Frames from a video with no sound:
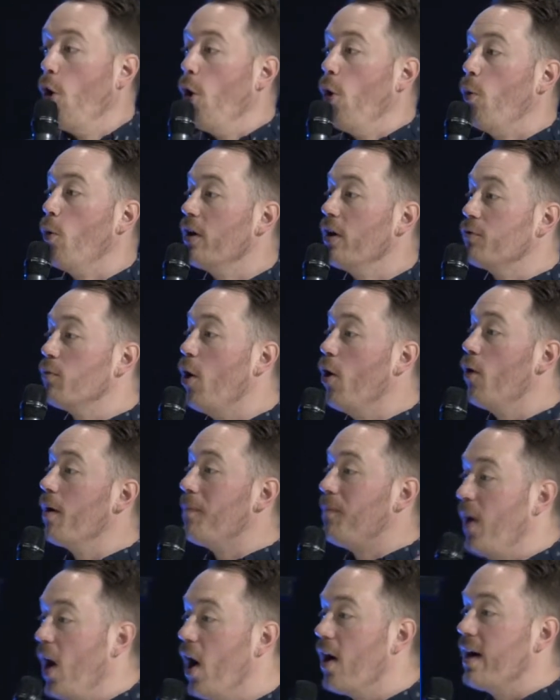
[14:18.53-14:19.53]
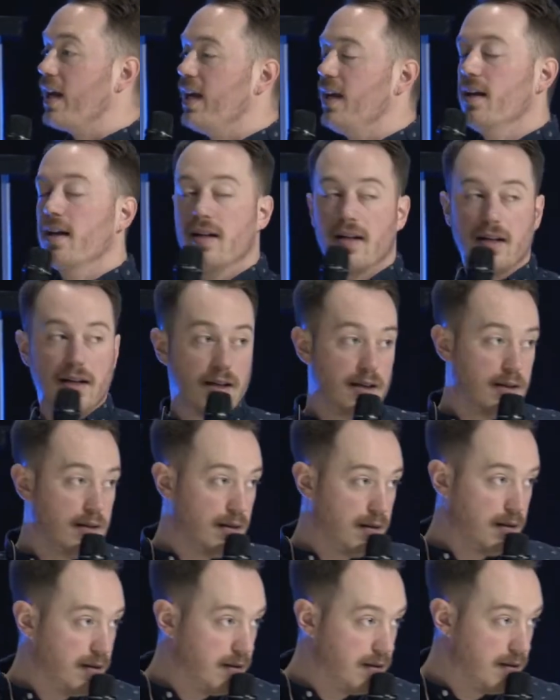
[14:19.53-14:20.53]
We're throwing a party.
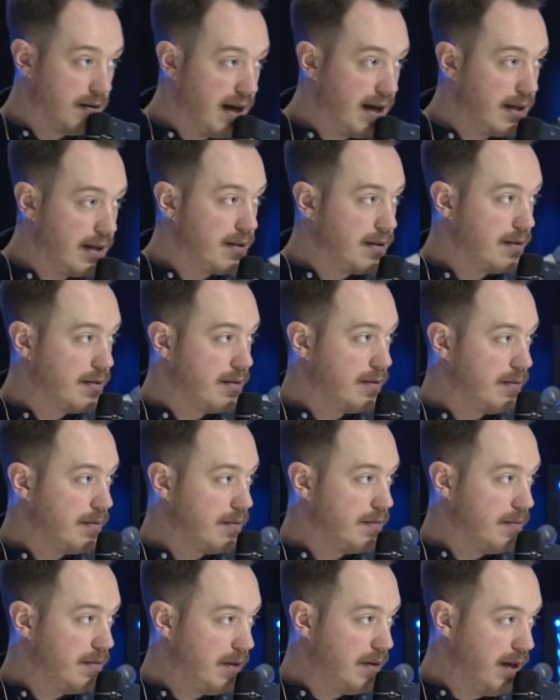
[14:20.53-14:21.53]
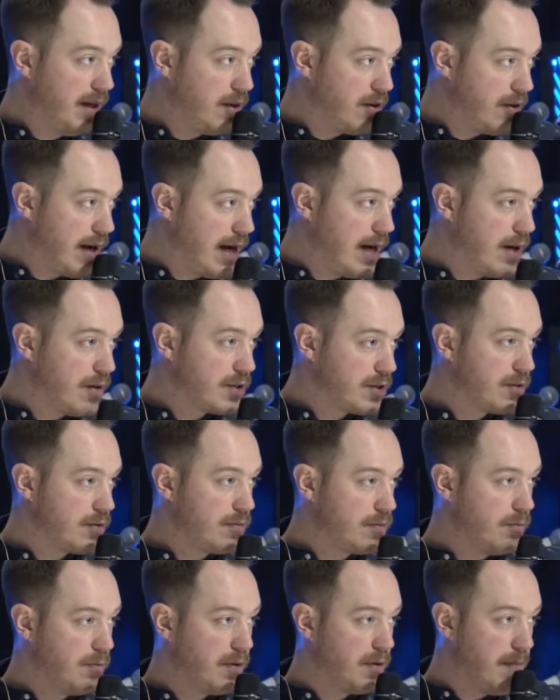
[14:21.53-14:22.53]
Not in your
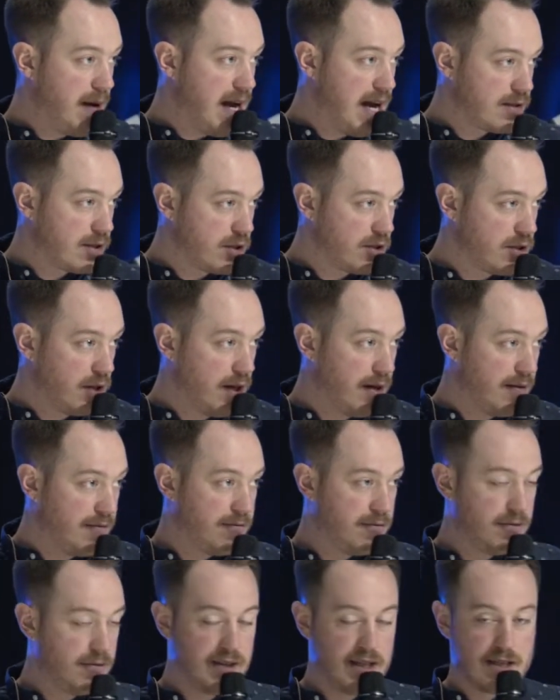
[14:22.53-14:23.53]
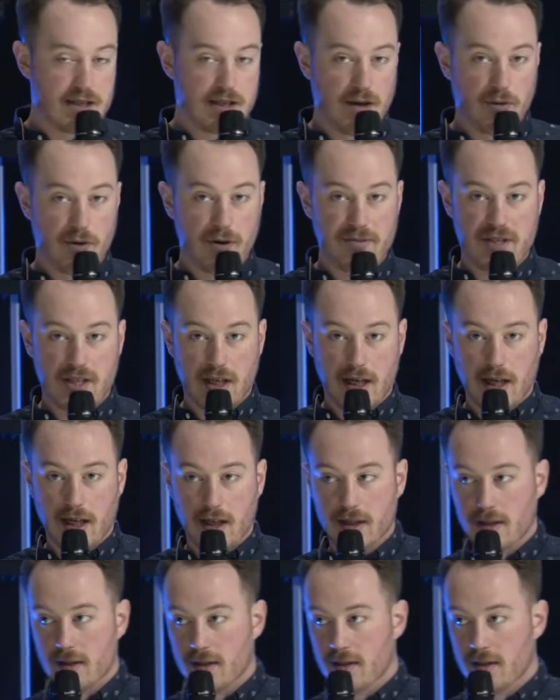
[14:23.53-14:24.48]
house with masks off. That's not what I'm saying.